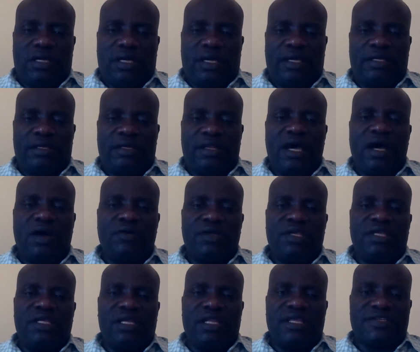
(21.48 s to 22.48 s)
And now
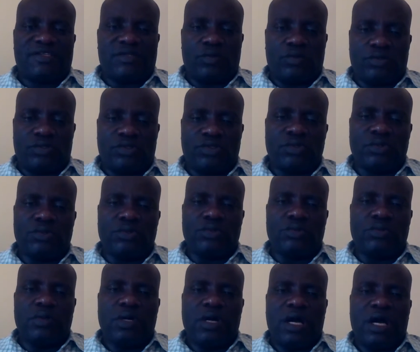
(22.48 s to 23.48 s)
in lesson
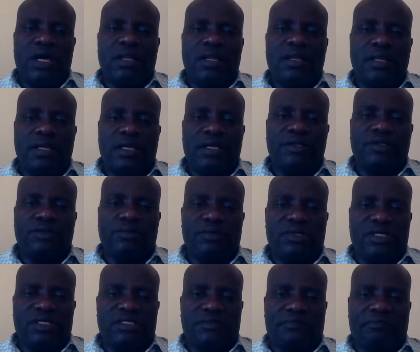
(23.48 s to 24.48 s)
2 under
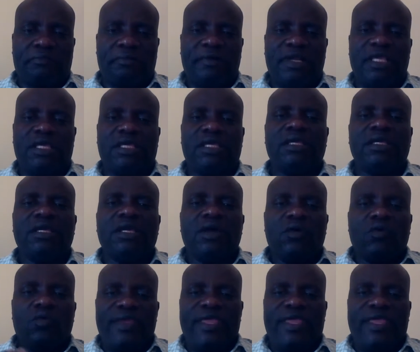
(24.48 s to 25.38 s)
Unit 3,